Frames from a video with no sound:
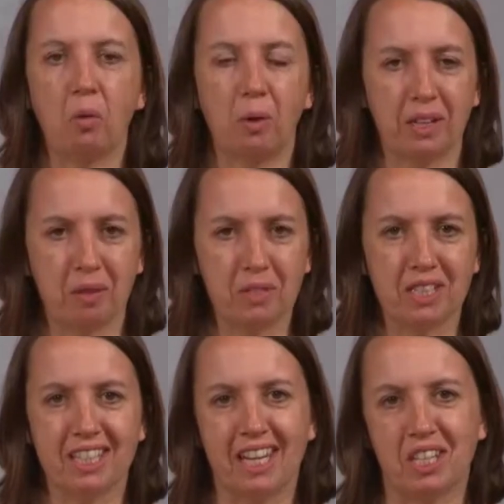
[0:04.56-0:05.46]
Welcome to
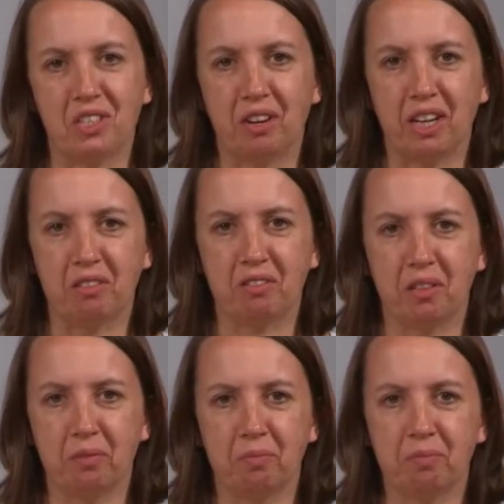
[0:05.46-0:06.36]
today's training
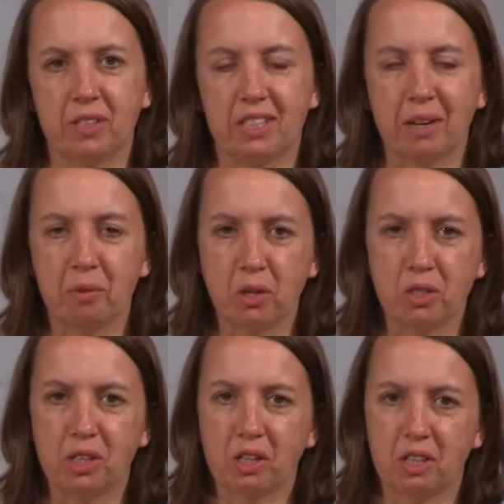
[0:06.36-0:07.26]
film. Today we're going
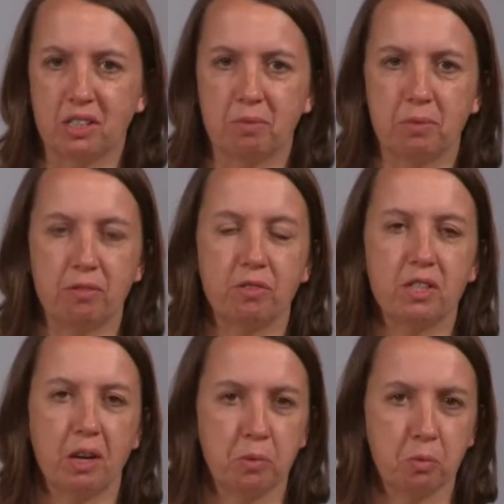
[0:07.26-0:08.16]
to look at some different
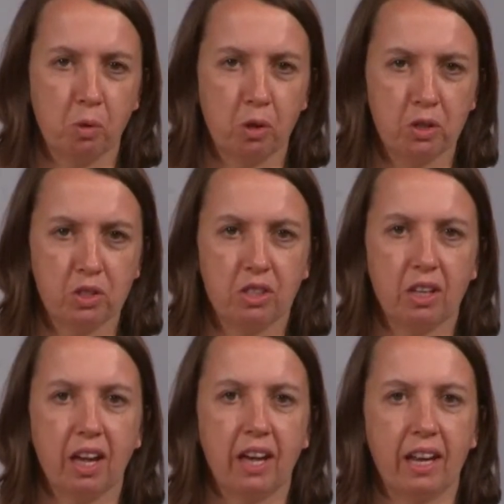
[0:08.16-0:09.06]
types of watch
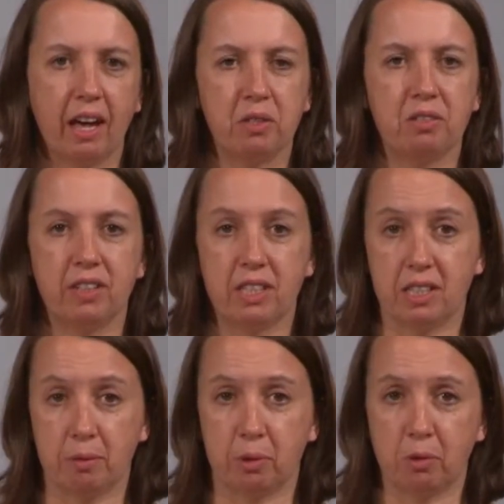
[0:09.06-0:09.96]
and how to fit a
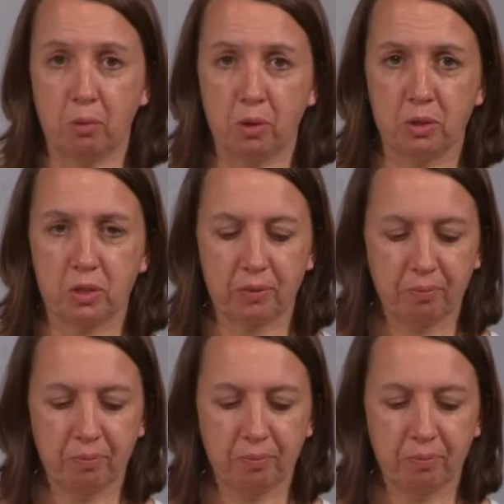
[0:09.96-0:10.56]
typical watch.